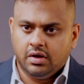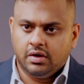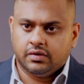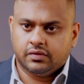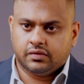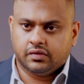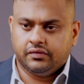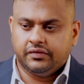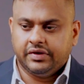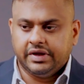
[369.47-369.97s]

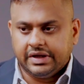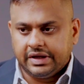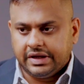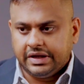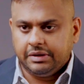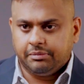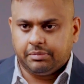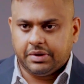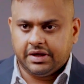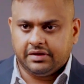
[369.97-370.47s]
So we
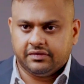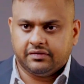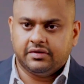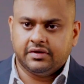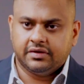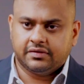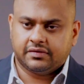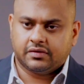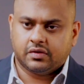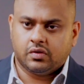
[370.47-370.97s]
replace
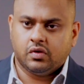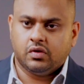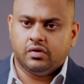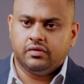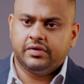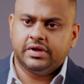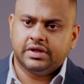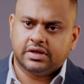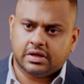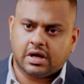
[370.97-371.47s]
this core
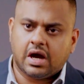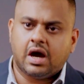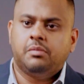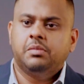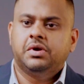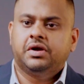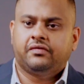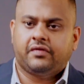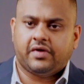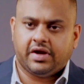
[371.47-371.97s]
with
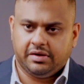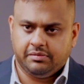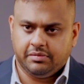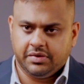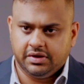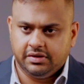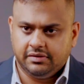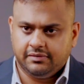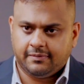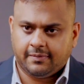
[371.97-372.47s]
carbon
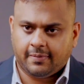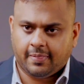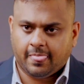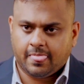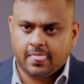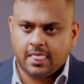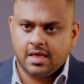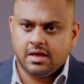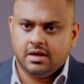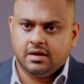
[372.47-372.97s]
fiber.
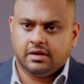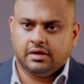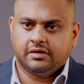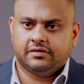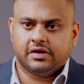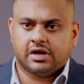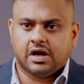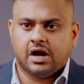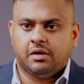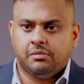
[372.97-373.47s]
It's
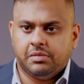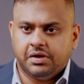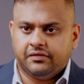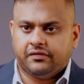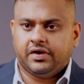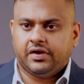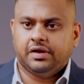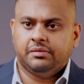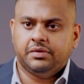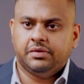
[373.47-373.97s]
a carbon
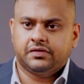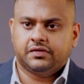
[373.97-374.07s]
fiber.